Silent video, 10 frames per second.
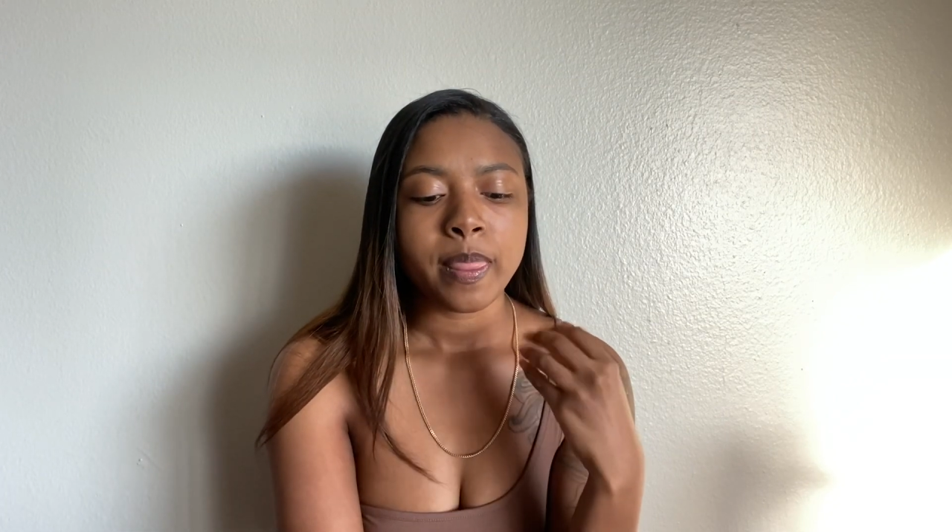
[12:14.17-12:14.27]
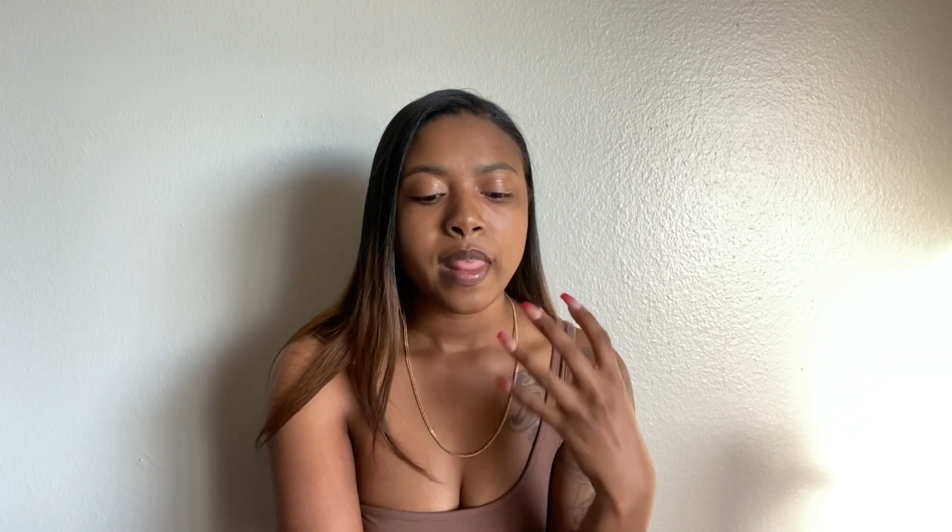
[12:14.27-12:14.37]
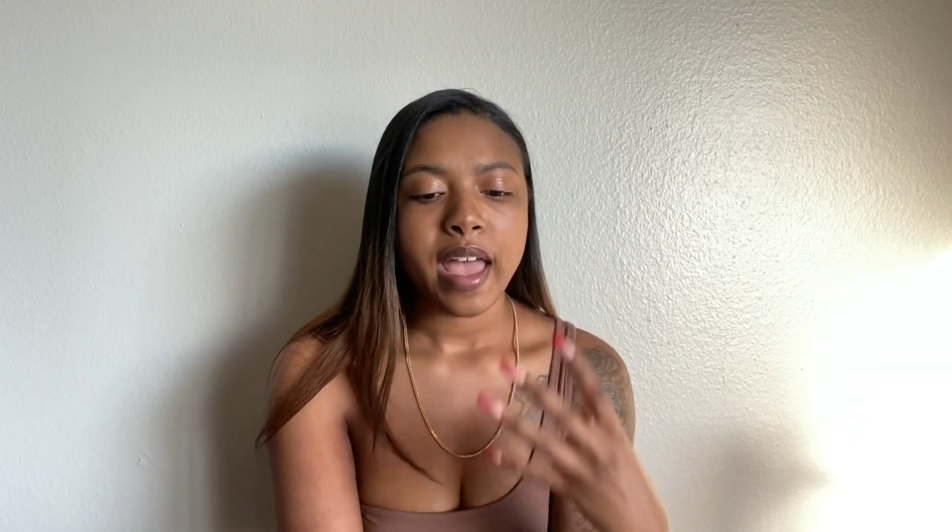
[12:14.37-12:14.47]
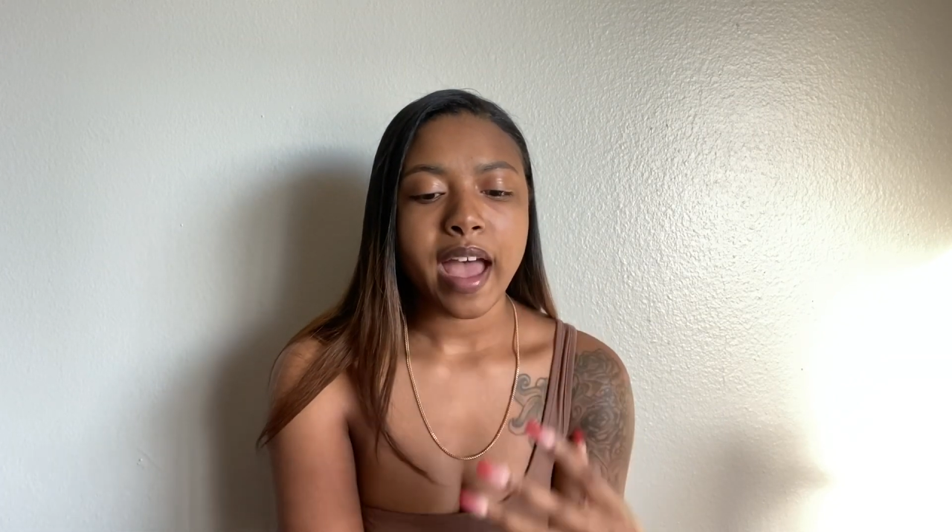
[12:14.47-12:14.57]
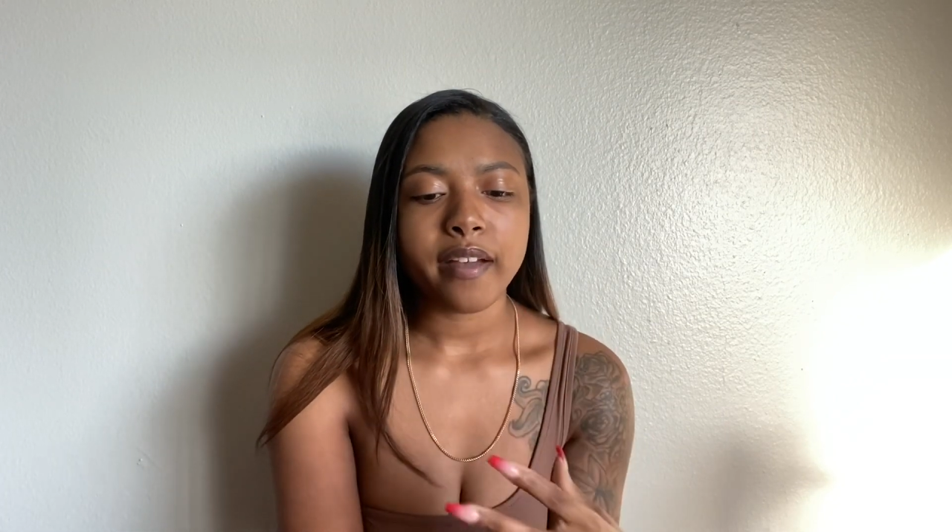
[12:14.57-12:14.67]

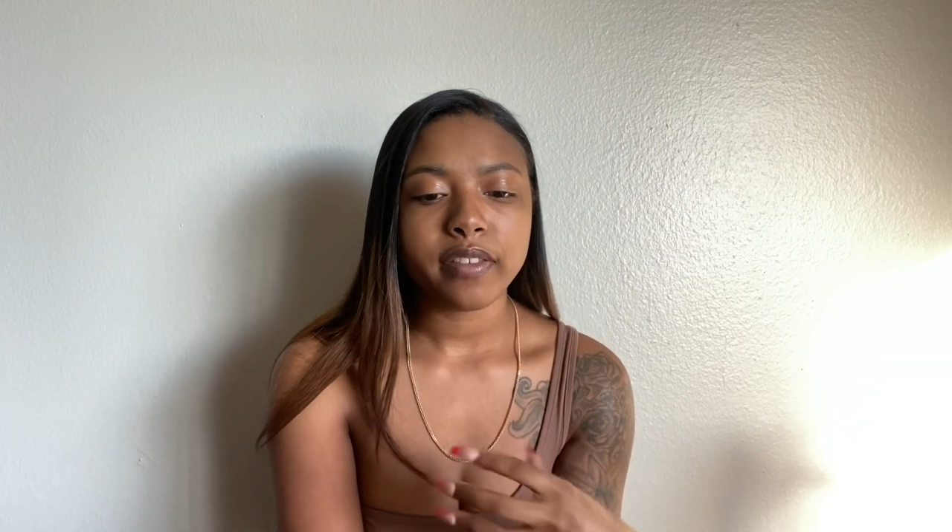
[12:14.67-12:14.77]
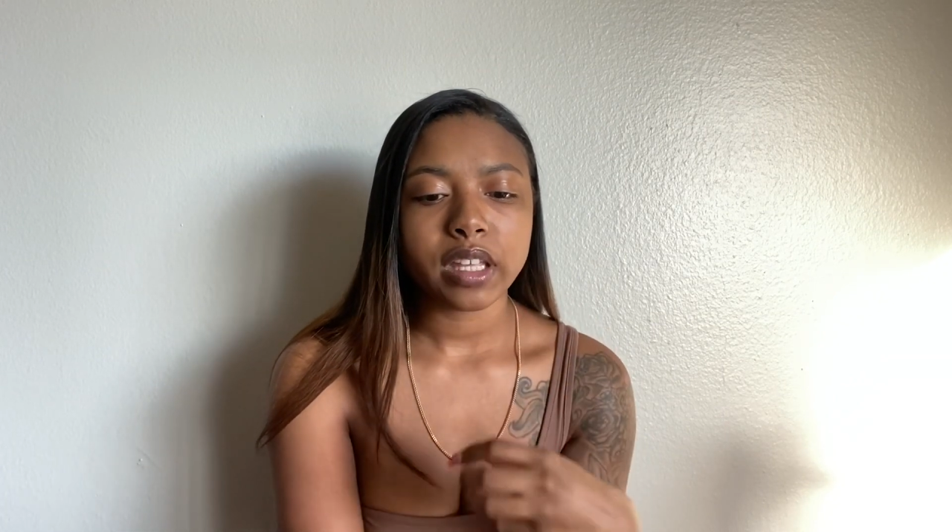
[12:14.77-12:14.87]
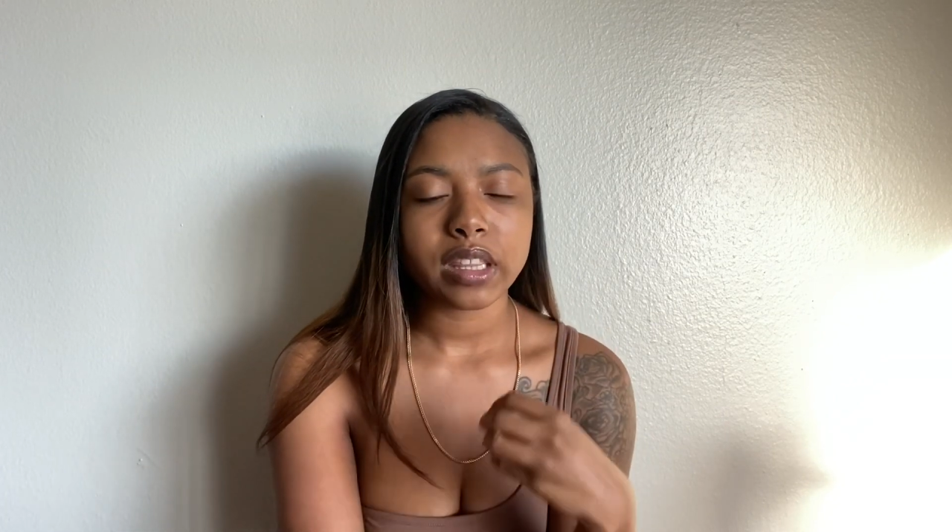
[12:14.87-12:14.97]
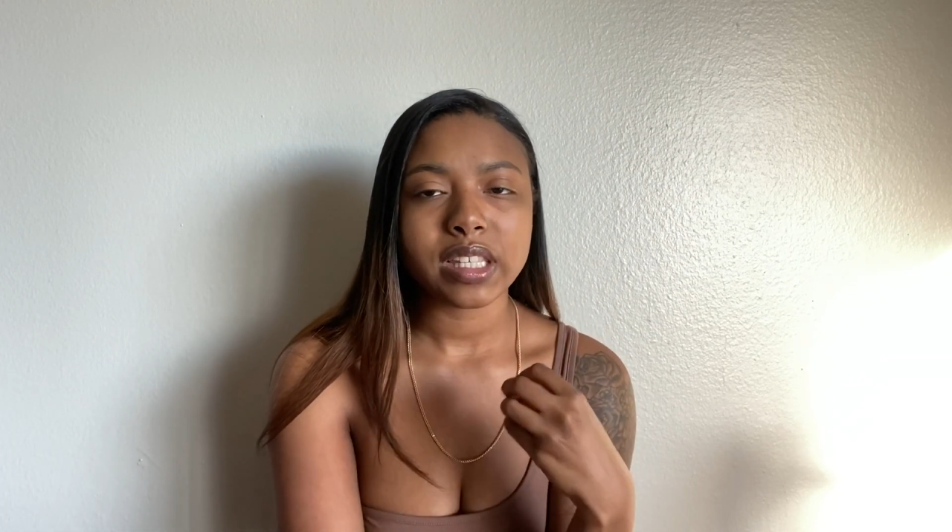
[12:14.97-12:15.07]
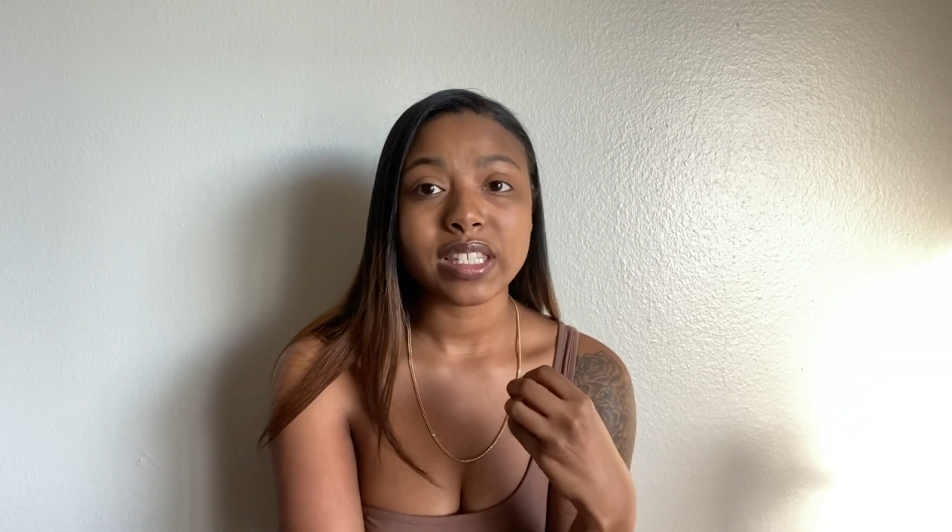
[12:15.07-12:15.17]

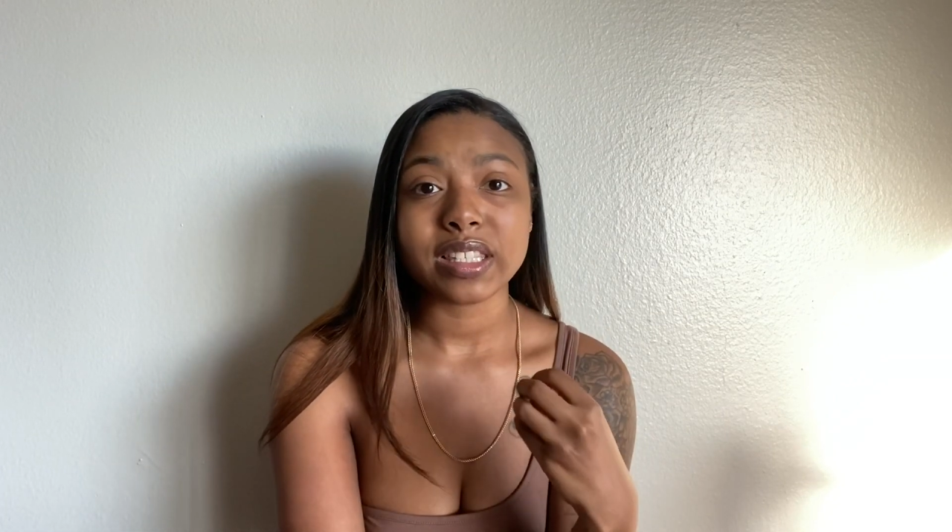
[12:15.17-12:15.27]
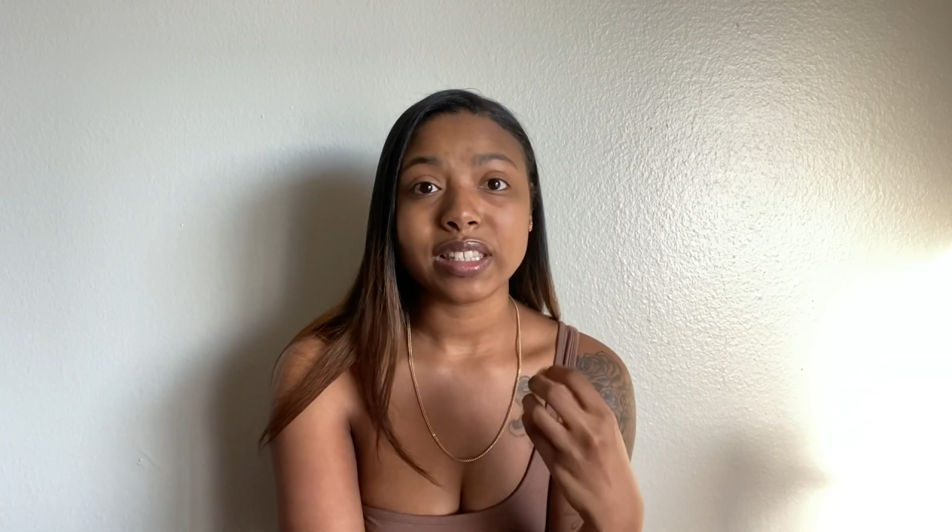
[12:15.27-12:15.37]
having this